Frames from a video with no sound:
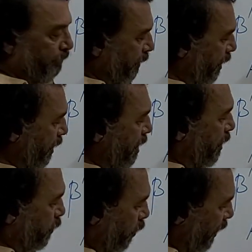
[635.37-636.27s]
Okay?
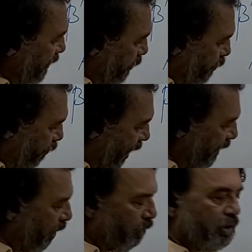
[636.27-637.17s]
So let us
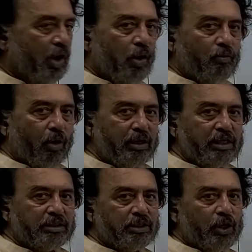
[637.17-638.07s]
find out what
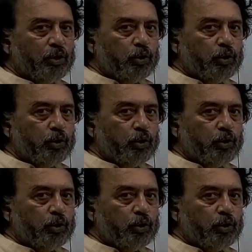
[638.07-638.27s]
this